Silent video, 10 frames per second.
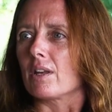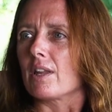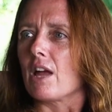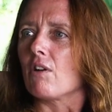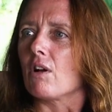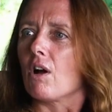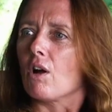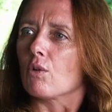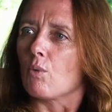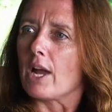there are
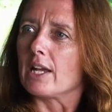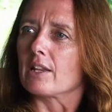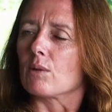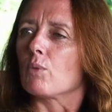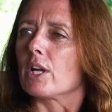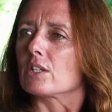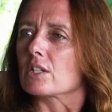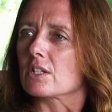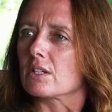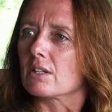other ways in
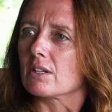which